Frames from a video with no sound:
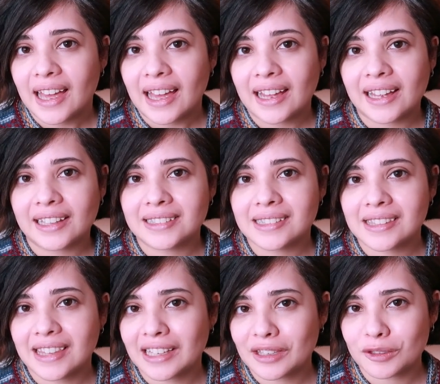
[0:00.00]

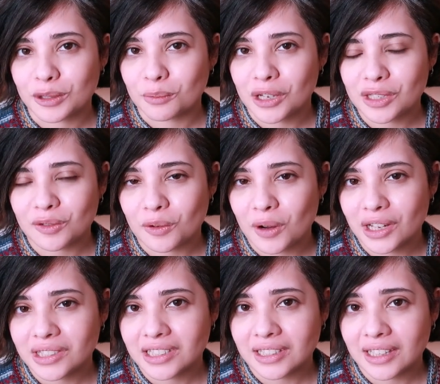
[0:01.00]
And thank you so much for
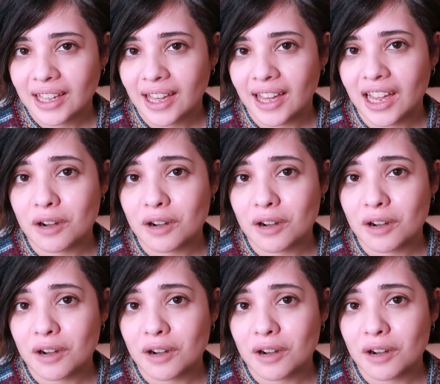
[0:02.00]
watching.